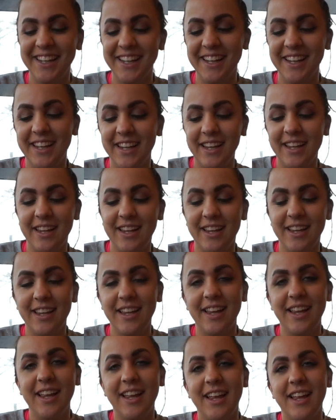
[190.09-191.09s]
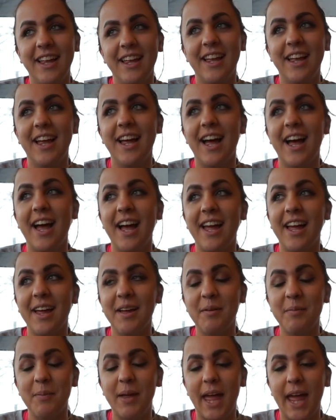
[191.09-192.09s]
Are you happy you joined me? I
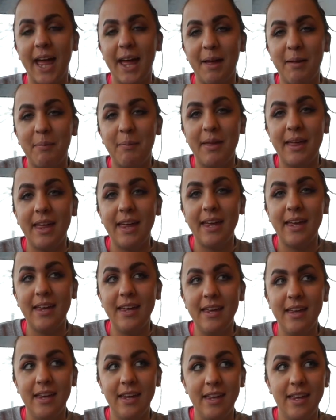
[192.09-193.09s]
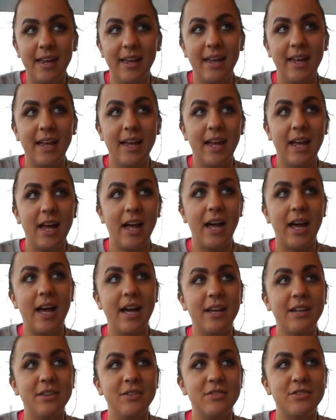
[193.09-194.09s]
am happy. Mm-hmm.
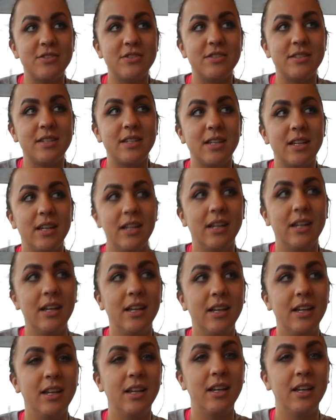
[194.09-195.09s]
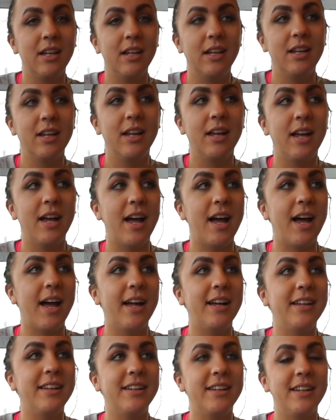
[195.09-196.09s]
I,
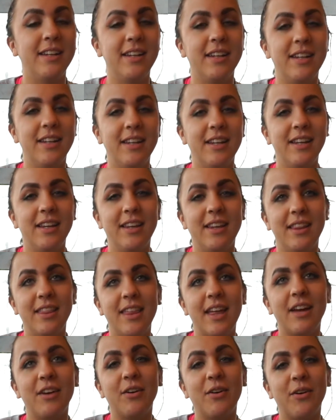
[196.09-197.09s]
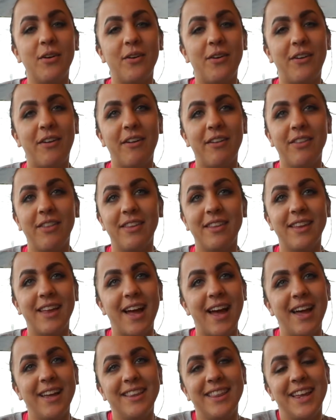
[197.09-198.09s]
I, that girl,
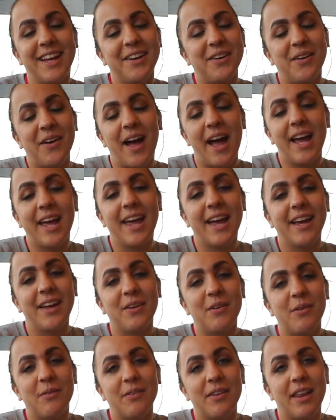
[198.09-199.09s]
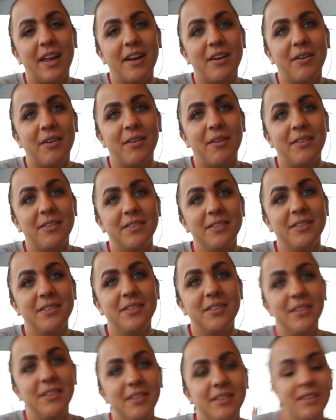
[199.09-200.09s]
I that girl, I can't get over that girl. Yeah.